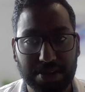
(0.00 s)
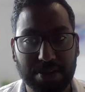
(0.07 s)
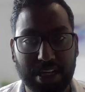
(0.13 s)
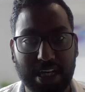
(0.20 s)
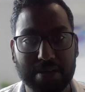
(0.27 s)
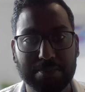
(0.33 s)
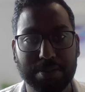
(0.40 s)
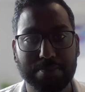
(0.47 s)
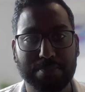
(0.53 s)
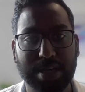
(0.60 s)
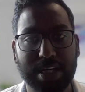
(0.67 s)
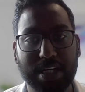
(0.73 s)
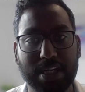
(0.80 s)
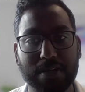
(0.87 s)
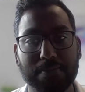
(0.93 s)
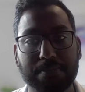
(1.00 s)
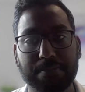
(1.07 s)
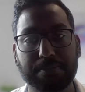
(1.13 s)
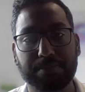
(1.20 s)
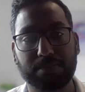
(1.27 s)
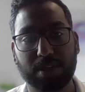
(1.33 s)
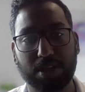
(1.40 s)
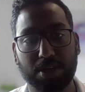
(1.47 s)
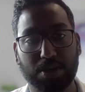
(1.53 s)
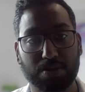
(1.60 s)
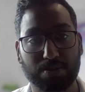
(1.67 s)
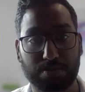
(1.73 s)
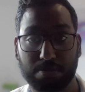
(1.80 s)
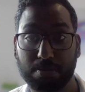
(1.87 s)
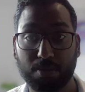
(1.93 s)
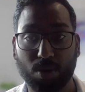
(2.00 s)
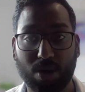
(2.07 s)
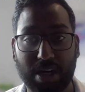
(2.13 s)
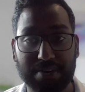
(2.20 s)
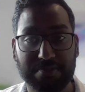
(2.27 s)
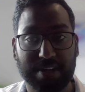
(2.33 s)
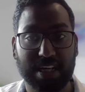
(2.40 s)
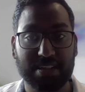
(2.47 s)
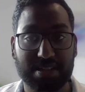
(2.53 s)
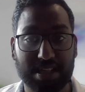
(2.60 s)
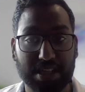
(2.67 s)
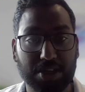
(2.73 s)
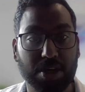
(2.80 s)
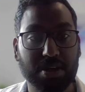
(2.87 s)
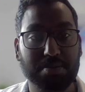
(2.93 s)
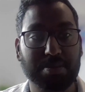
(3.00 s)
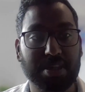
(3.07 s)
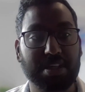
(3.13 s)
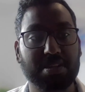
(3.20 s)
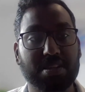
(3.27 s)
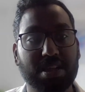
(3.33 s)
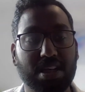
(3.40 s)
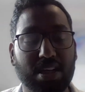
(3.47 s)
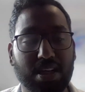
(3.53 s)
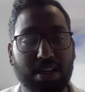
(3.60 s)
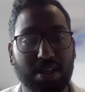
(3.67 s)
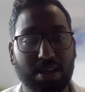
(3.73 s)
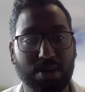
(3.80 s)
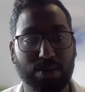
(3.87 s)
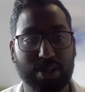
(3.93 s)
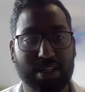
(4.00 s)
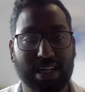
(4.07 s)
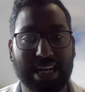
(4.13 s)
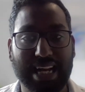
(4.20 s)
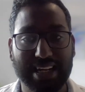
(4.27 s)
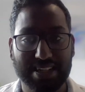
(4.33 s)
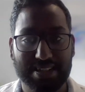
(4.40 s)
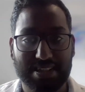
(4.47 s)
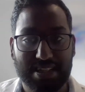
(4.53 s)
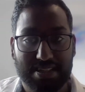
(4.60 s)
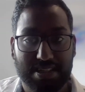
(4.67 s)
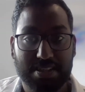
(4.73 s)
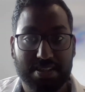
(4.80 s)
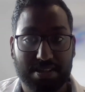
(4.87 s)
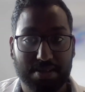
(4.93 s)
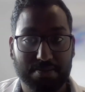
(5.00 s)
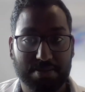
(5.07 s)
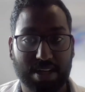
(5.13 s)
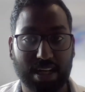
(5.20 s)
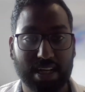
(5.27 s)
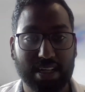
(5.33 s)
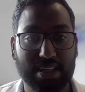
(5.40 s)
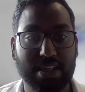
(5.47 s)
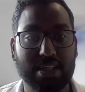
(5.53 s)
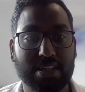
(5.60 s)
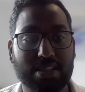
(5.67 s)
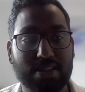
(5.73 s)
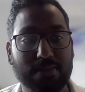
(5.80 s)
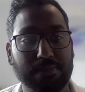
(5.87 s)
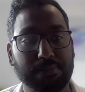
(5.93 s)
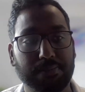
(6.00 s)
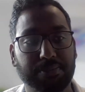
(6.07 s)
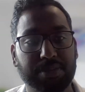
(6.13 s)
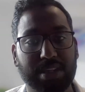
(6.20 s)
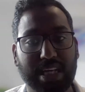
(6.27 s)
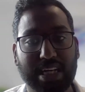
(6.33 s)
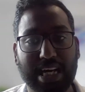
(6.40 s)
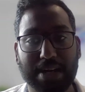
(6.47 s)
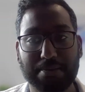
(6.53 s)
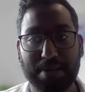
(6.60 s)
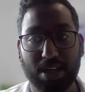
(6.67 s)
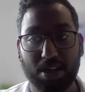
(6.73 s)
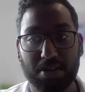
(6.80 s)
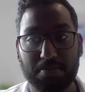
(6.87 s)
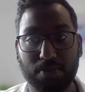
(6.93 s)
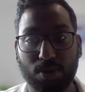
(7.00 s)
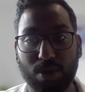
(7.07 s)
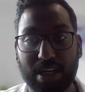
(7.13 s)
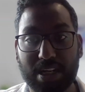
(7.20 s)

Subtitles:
UK, but many more advanced economies with legacy systems like this, there can be a lot more